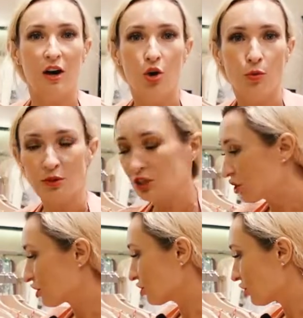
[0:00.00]
I hope this
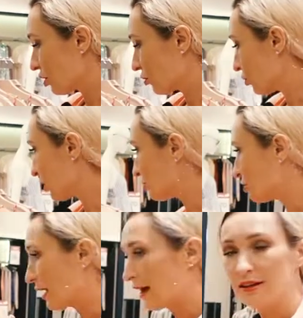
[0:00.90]
is not what
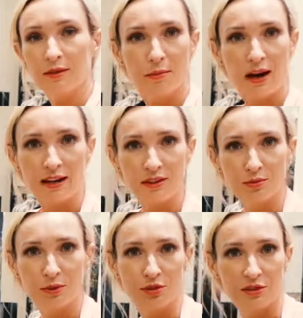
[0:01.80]
you had in
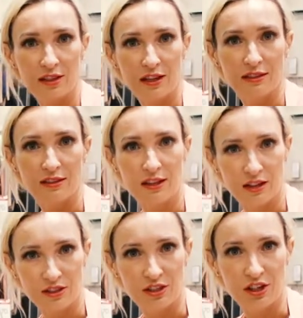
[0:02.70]
mind when you said
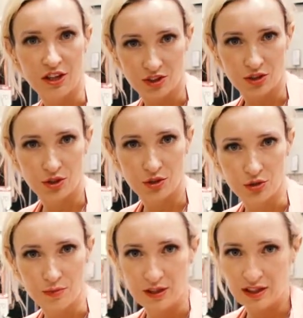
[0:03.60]
sexy and
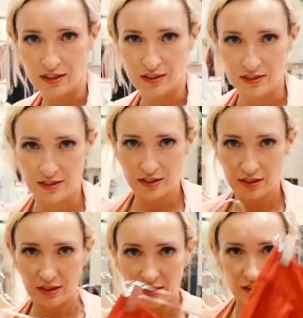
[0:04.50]
cute because
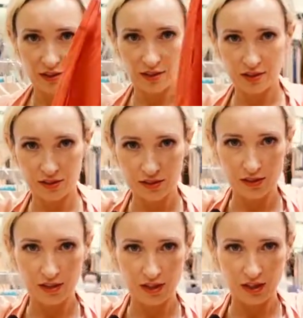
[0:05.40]
this
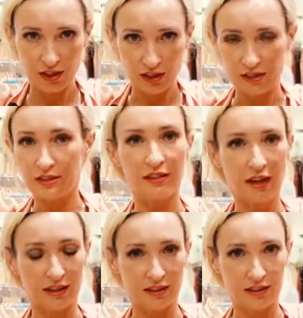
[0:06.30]
is
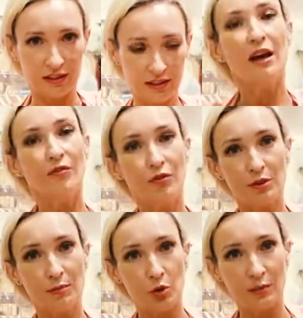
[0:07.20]
none. For
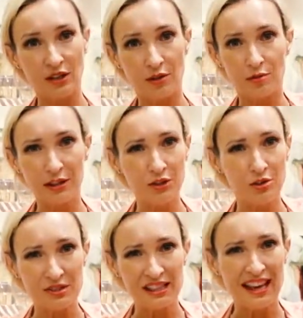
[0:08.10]
the moment, I really
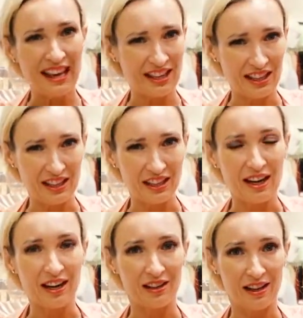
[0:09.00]
don't see anything I